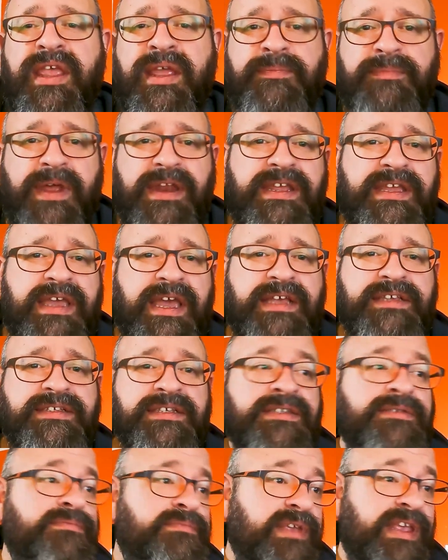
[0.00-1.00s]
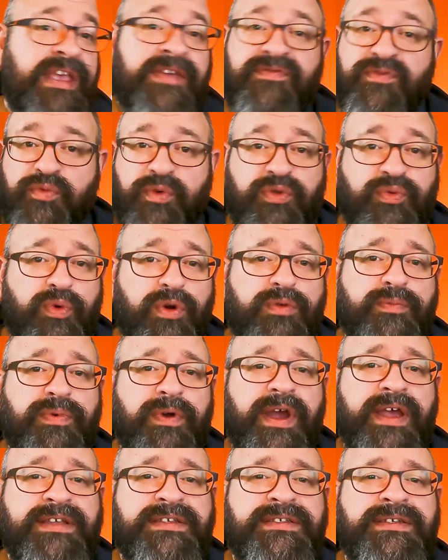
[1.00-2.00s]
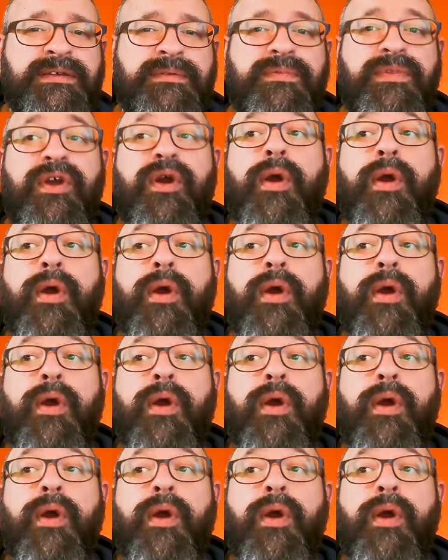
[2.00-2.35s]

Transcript: in many cases, even with WordPress,